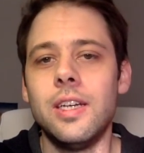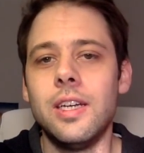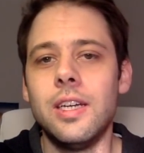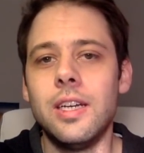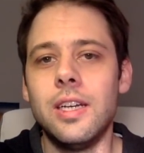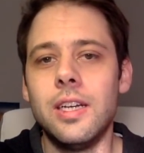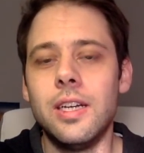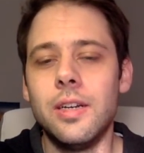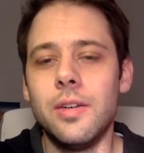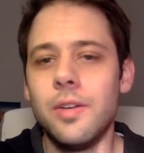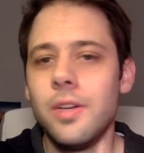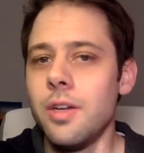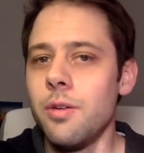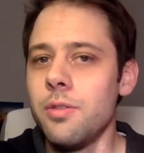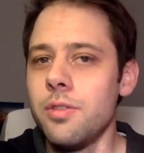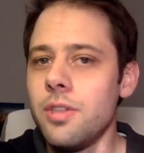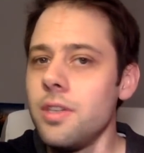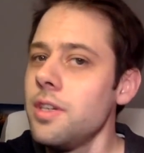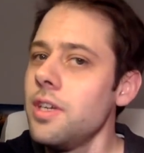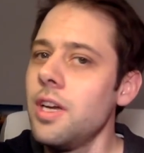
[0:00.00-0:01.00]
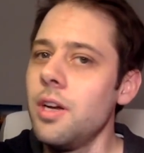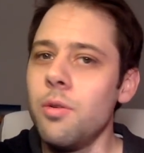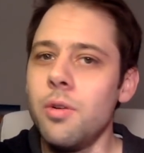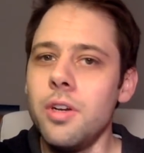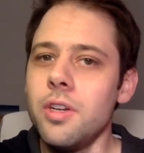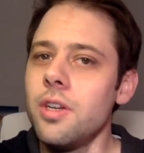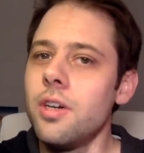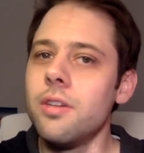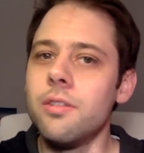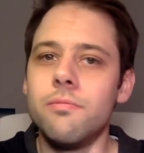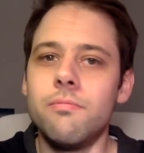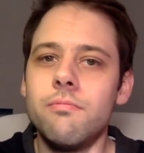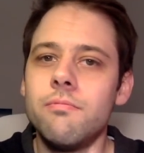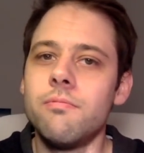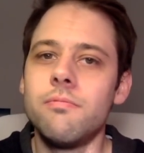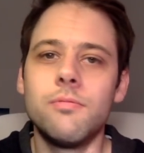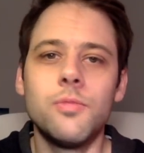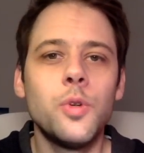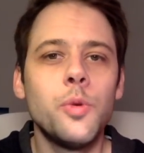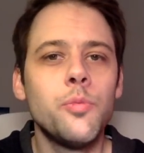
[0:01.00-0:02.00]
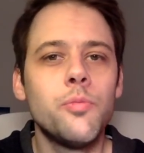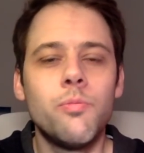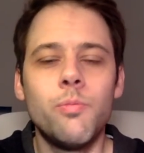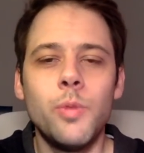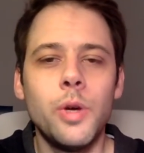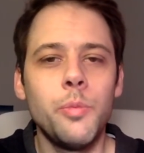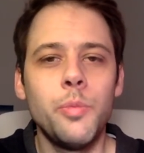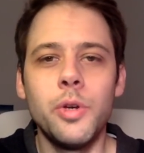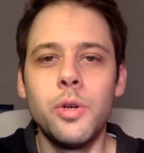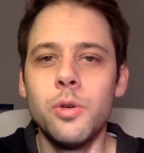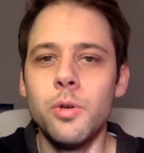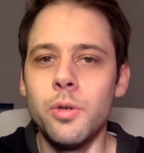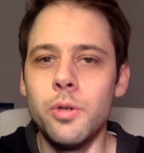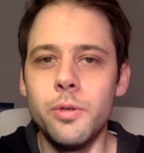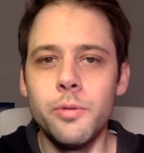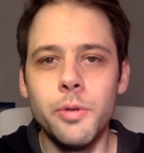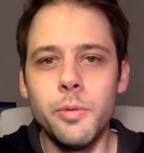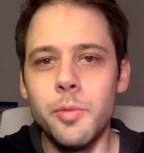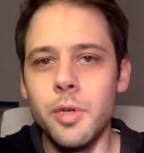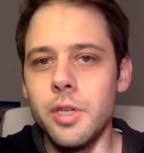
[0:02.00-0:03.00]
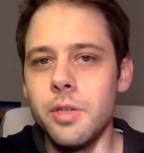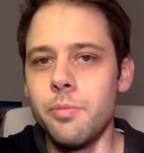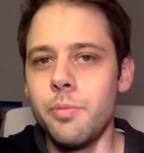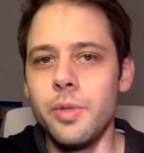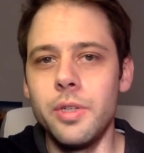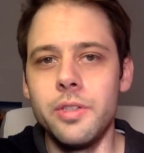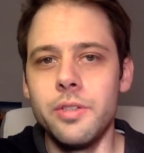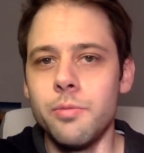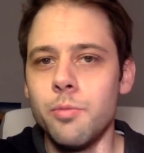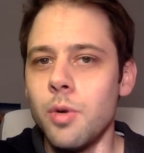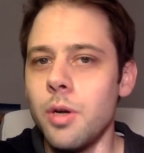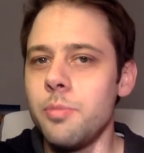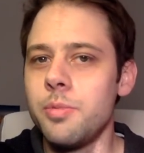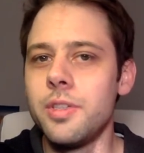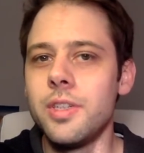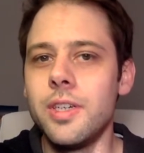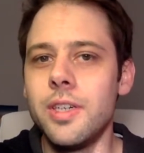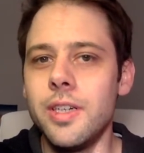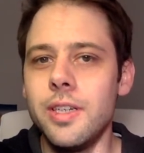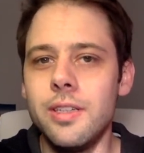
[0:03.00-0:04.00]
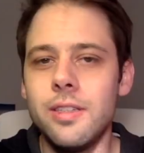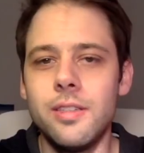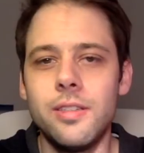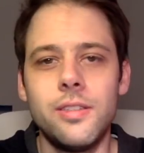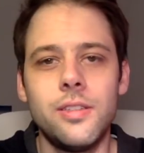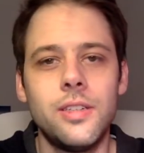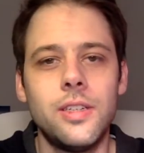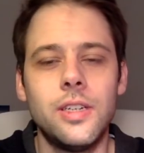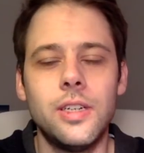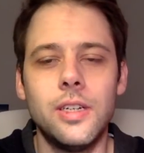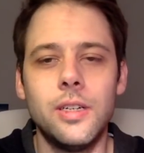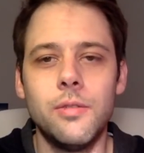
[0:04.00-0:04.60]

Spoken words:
And I was like, yeah, why not? We might be cool, we might build some websites.